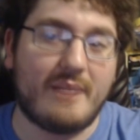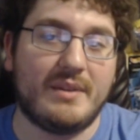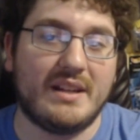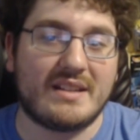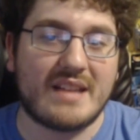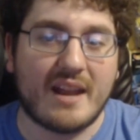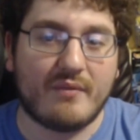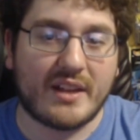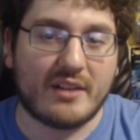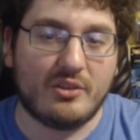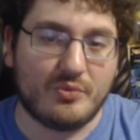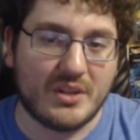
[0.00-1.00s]
It's kind of like a
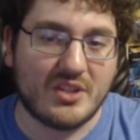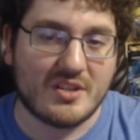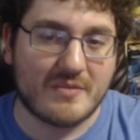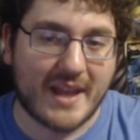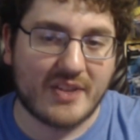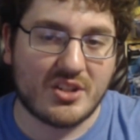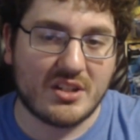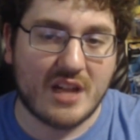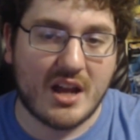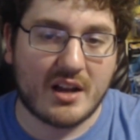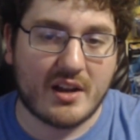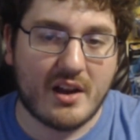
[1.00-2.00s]
Luigi's Mansion
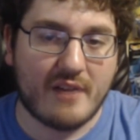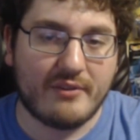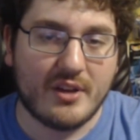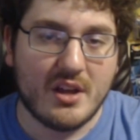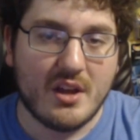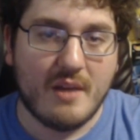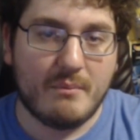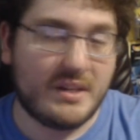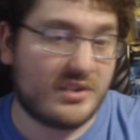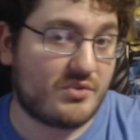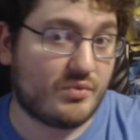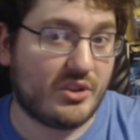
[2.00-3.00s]
knockoff, but it's
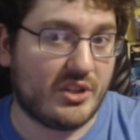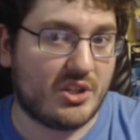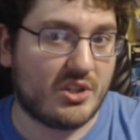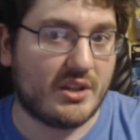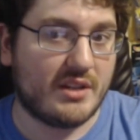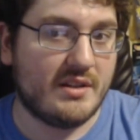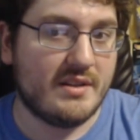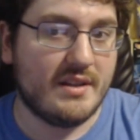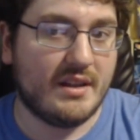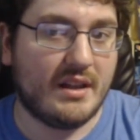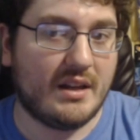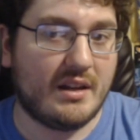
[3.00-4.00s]
really good.
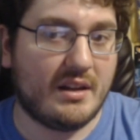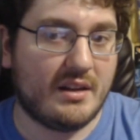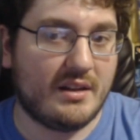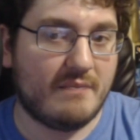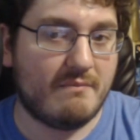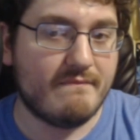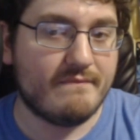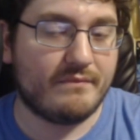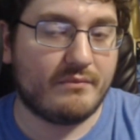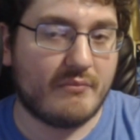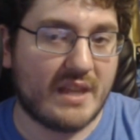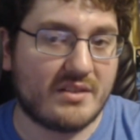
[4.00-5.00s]

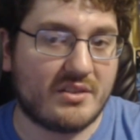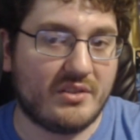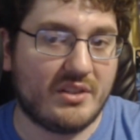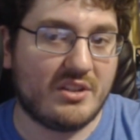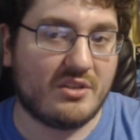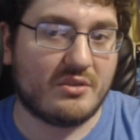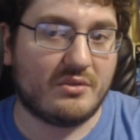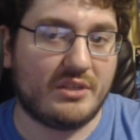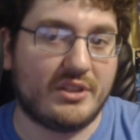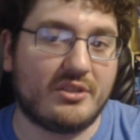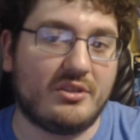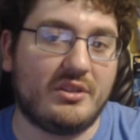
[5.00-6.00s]
Basically, you're
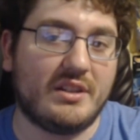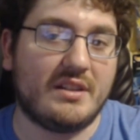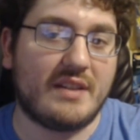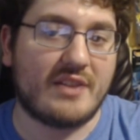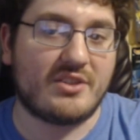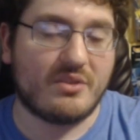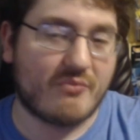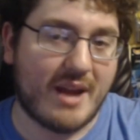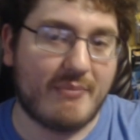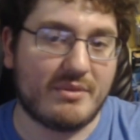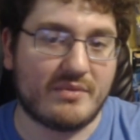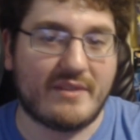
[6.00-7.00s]
literally catching
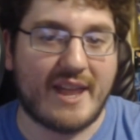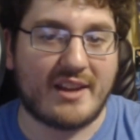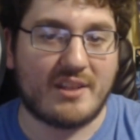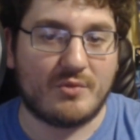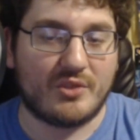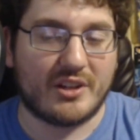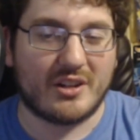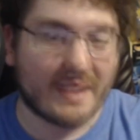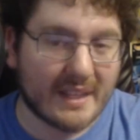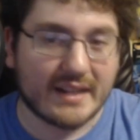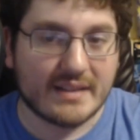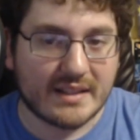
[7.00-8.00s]
rabbits with a vacuum cleaner. Again,
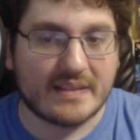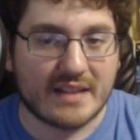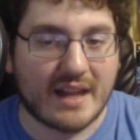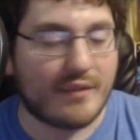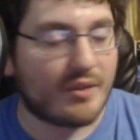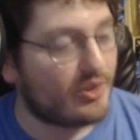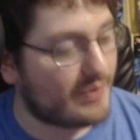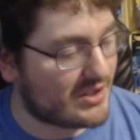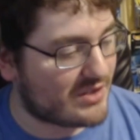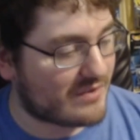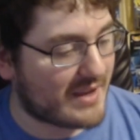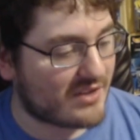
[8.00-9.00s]
it's kind of a Luigi's
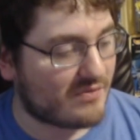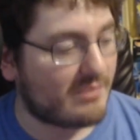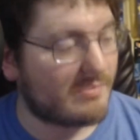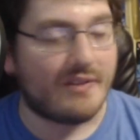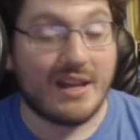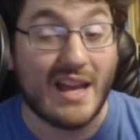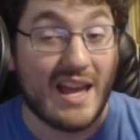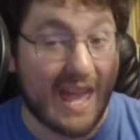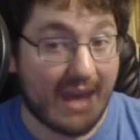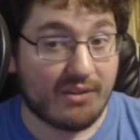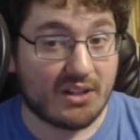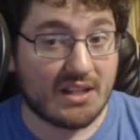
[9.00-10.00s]
Mansion ripoff. Have
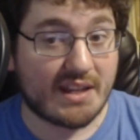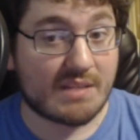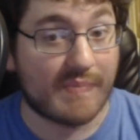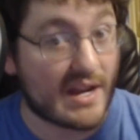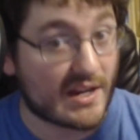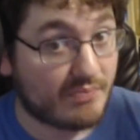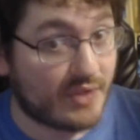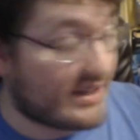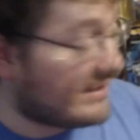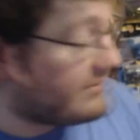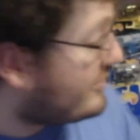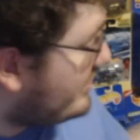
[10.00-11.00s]
it on the Xbox. Played it
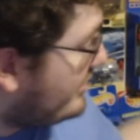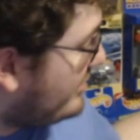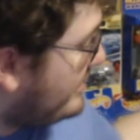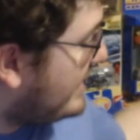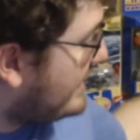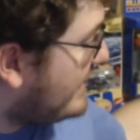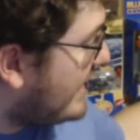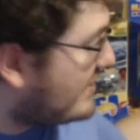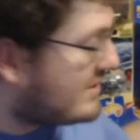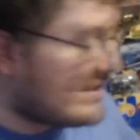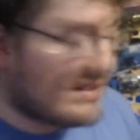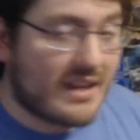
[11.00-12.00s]
for a little bit on that just
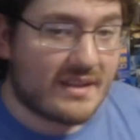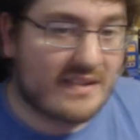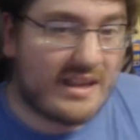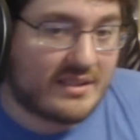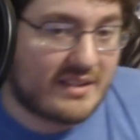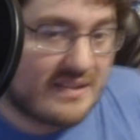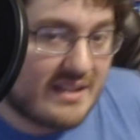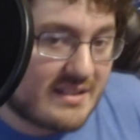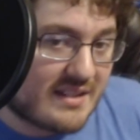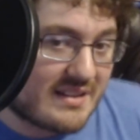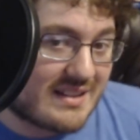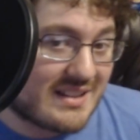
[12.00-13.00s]
to test out the disc because
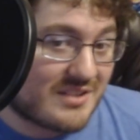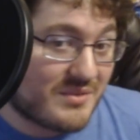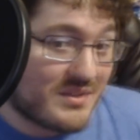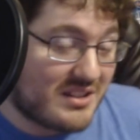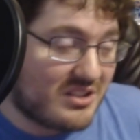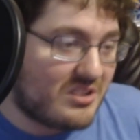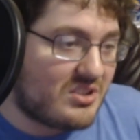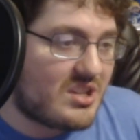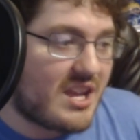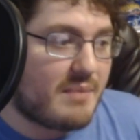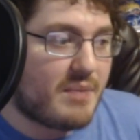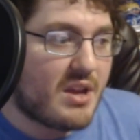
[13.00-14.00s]
the disc wasn't in good shape.